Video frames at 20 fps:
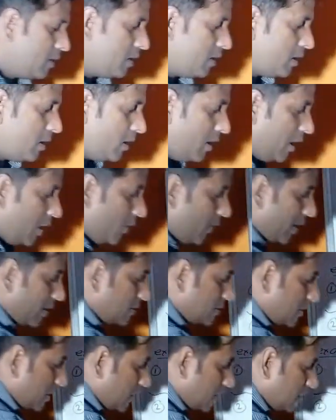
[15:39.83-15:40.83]
Now
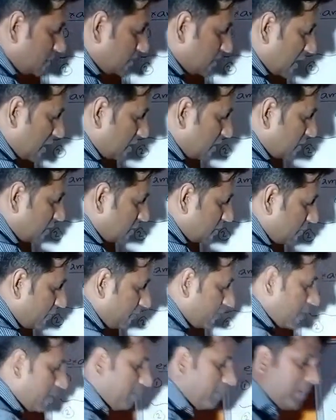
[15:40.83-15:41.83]
answer is 6,
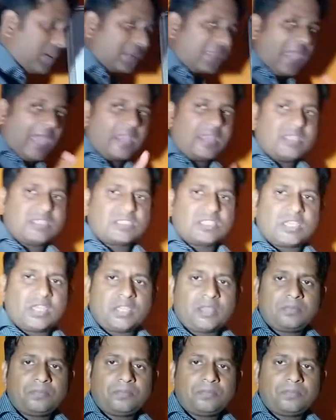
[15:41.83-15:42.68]
but carry is there.